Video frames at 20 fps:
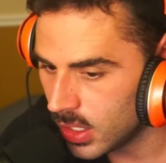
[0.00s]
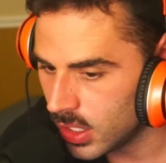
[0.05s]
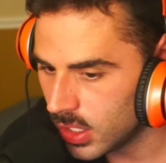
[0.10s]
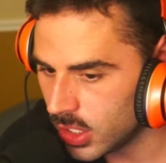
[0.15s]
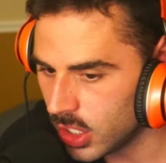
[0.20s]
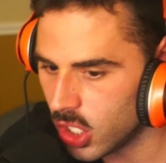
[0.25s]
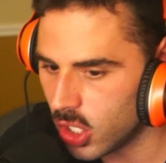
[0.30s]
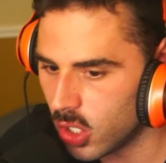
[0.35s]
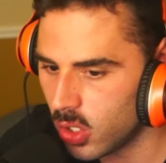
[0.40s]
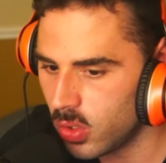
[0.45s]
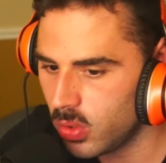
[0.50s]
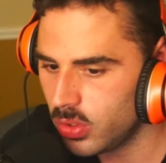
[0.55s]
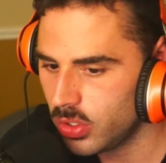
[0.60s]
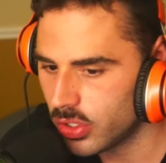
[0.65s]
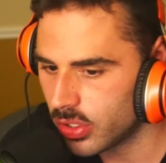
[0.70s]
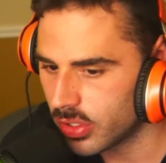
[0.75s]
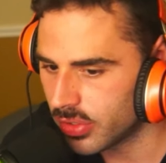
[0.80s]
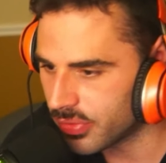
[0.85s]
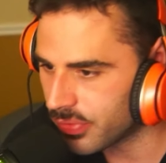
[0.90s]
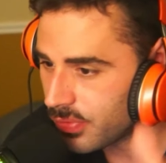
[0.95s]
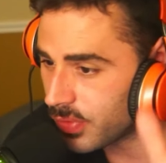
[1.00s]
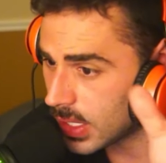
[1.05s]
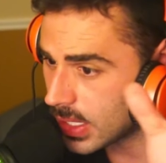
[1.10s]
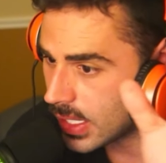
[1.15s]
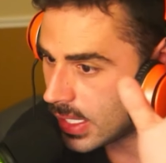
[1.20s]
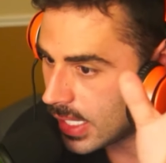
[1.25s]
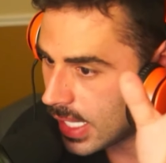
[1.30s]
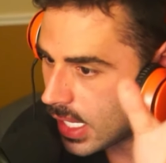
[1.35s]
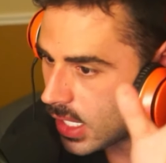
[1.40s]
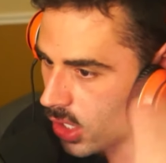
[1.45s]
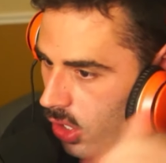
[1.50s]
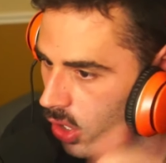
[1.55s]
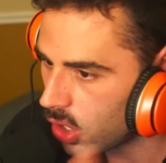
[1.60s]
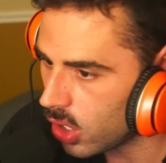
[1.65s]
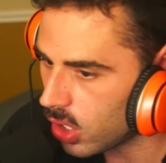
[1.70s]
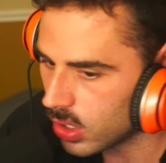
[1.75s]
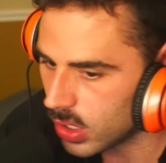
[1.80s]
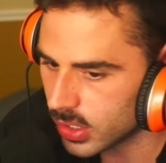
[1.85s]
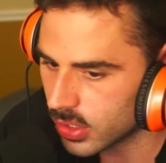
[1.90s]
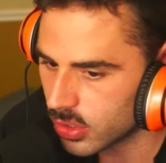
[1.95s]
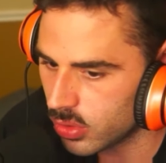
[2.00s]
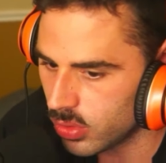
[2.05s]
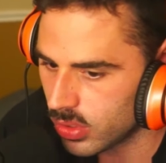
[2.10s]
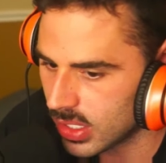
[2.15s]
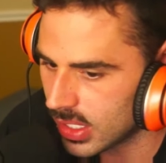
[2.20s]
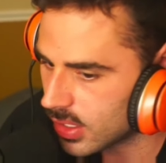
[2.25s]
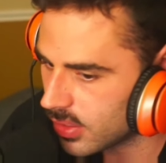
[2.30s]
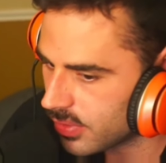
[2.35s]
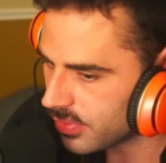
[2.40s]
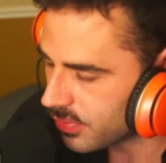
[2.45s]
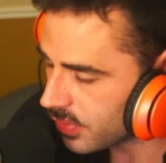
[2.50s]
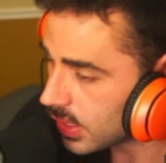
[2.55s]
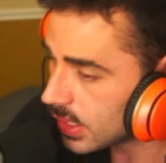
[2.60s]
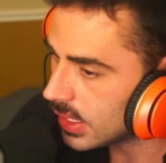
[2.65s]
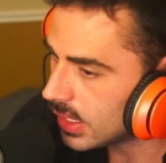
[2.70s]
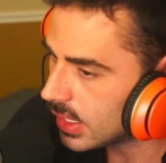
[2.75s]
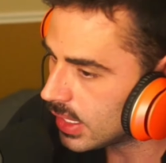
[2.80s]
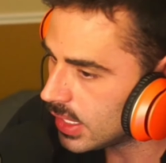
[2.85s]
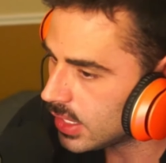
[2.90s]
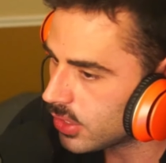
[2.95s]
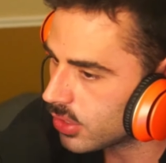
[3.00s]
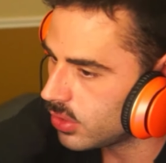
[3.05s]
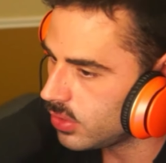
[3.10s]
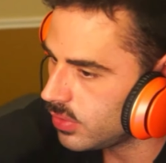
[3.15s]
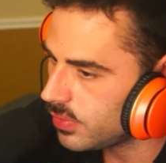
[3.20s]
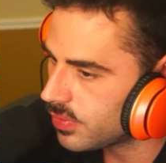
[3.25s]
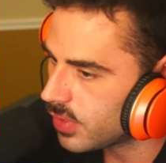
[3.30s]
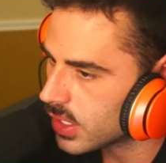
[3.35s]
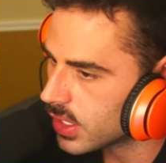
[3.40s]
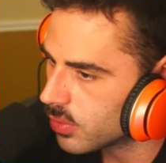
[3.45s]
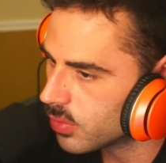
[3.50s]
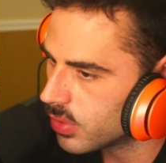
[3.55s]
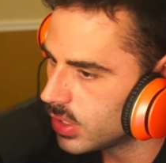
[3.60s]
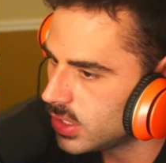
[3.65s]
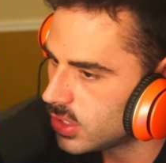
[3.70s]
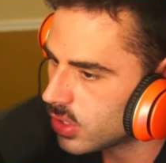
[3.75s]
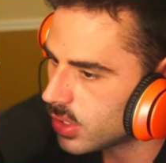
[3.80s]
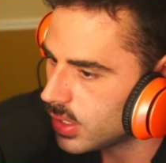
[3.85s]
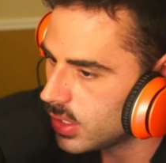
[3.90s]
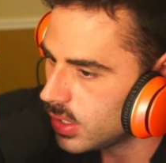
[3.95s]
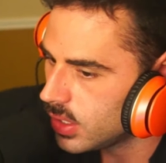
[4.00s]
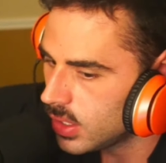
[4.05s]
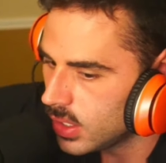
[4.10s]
No, you're a fucking alcoholic. You think of fucking liquor, you fucking retard.